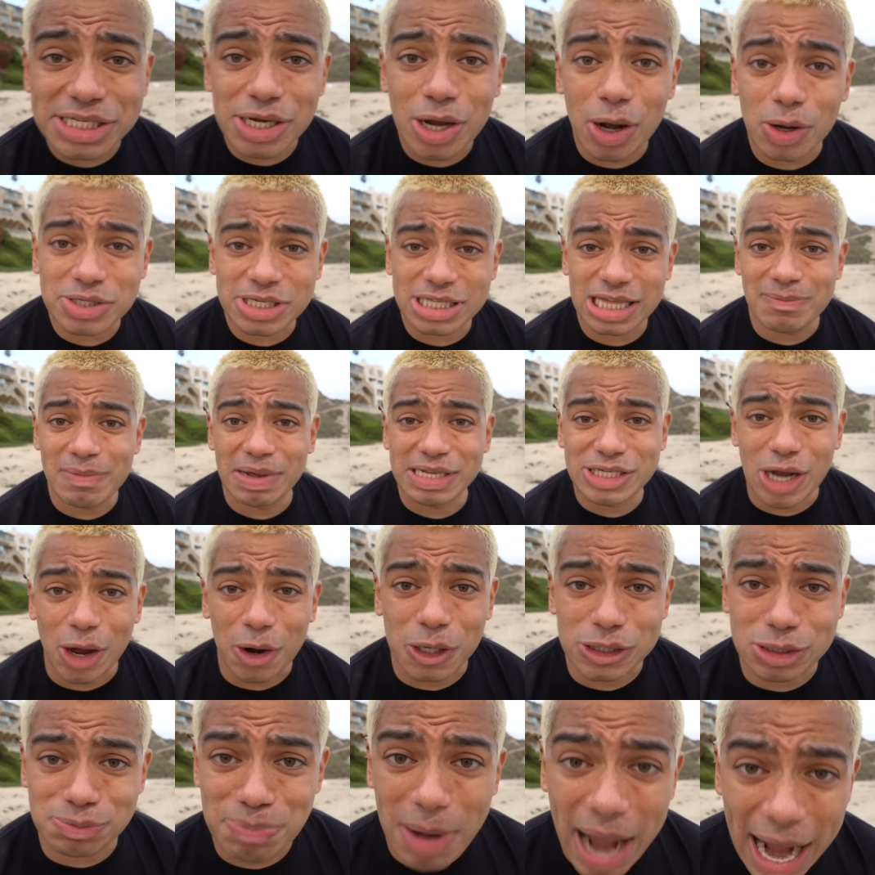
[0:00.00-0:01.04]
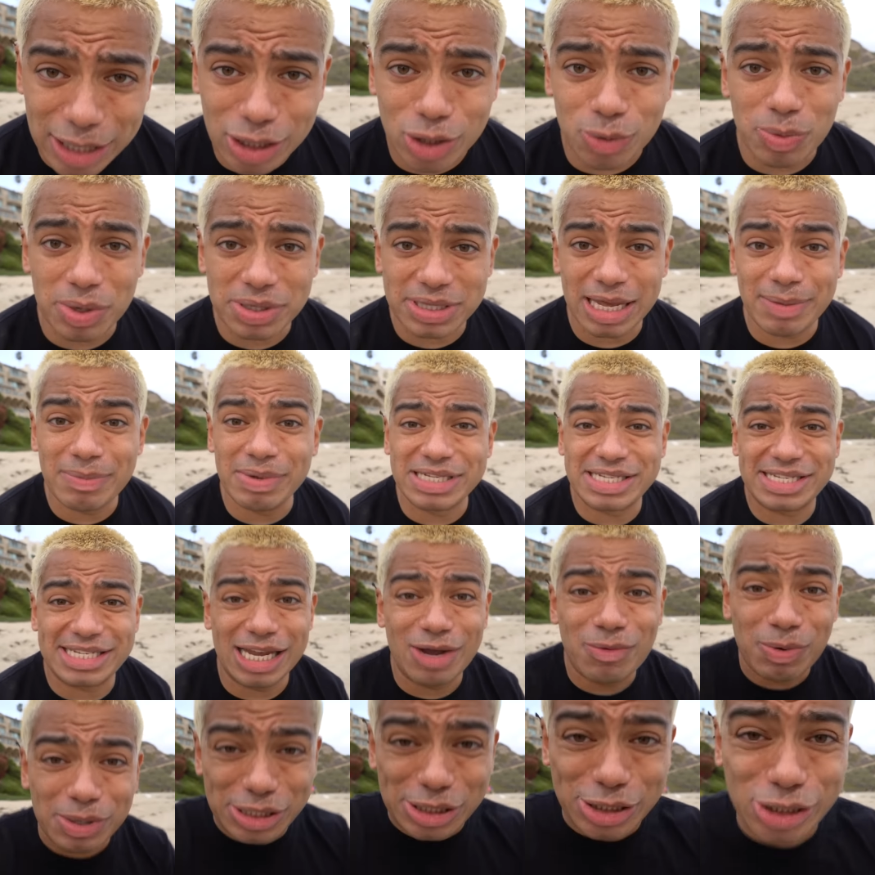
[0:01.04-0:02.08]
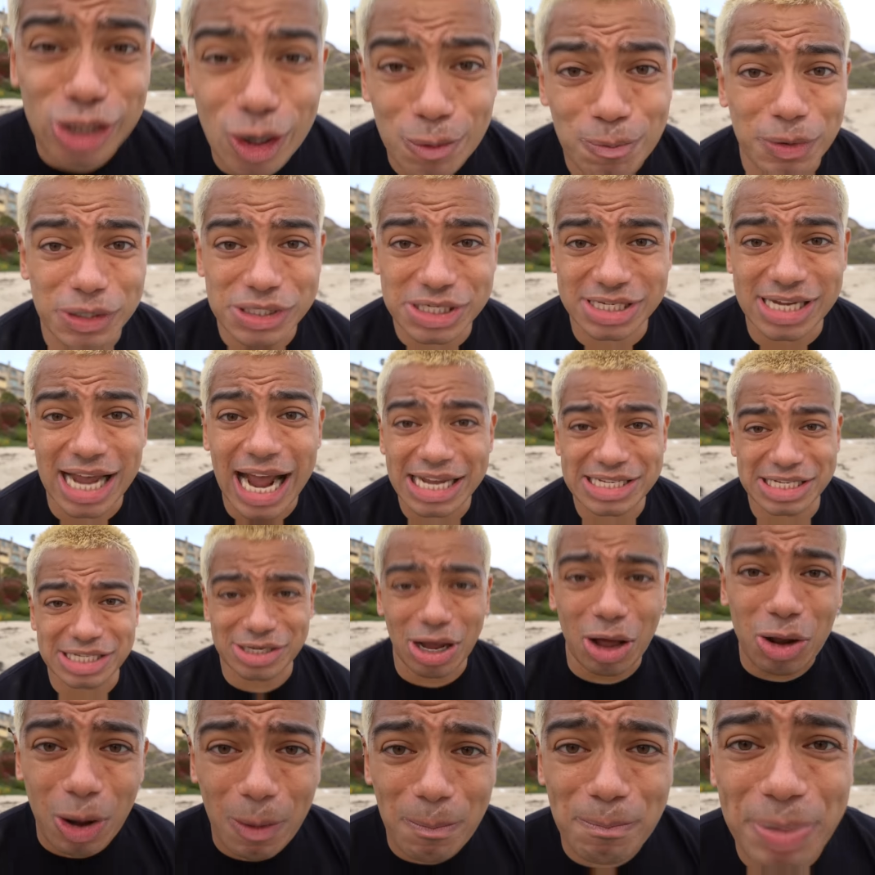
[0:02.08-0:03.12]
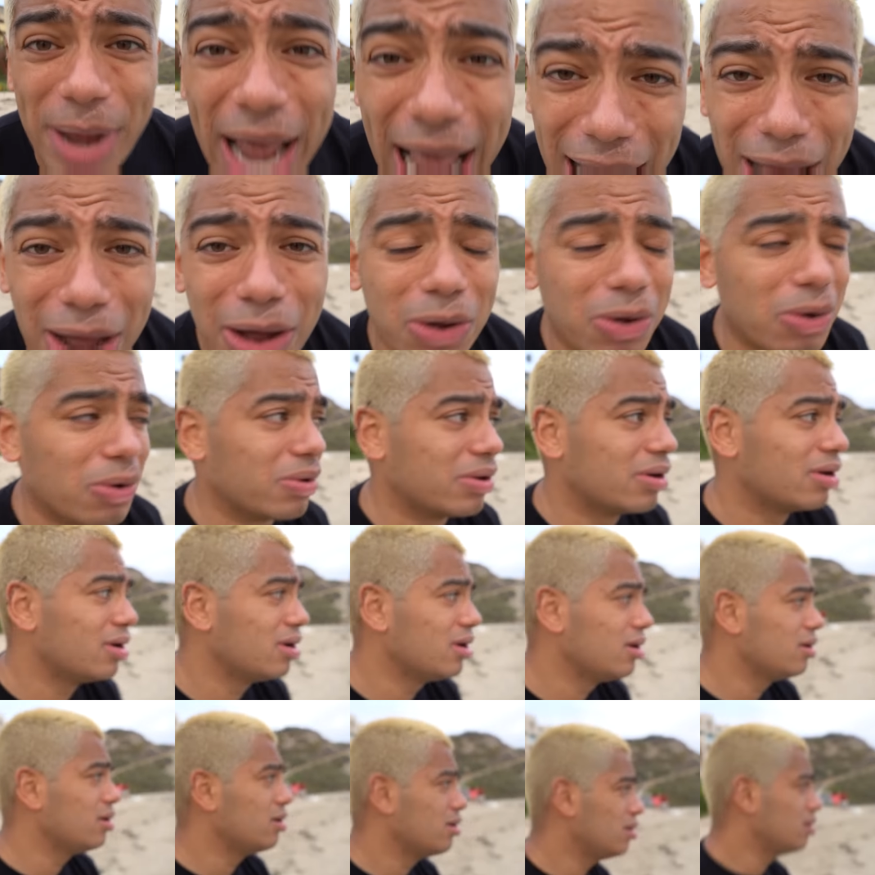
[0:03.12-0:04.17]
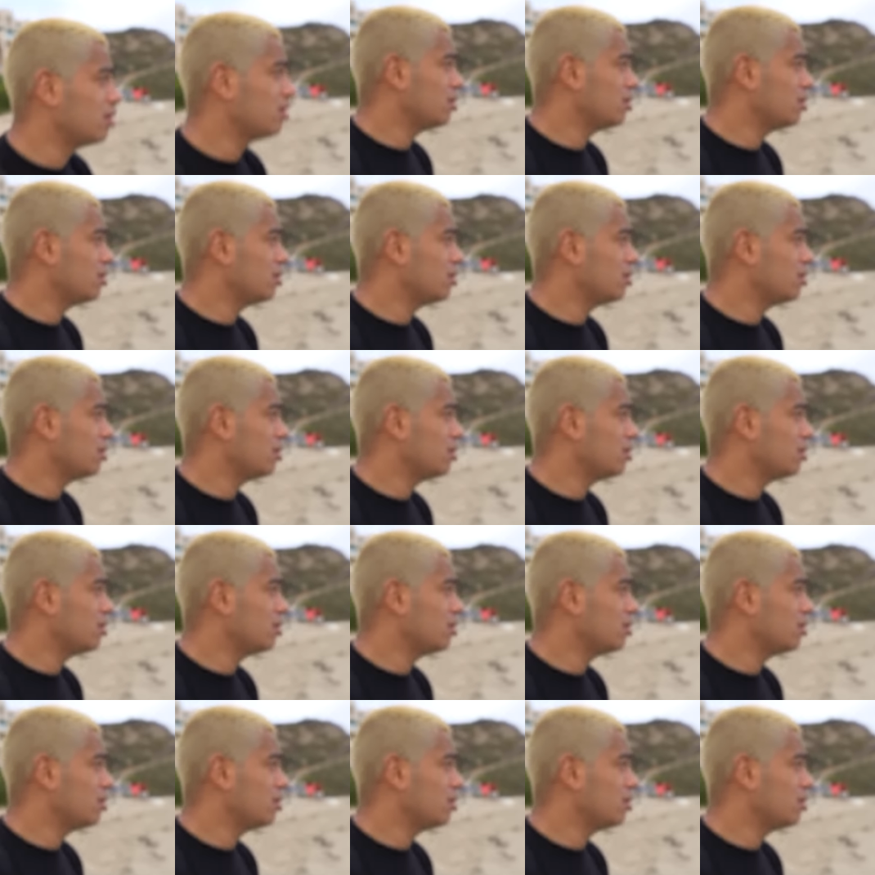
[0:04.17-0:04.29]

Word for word: to go to the McDonald's bathroom with him and see what super size is all about. What is that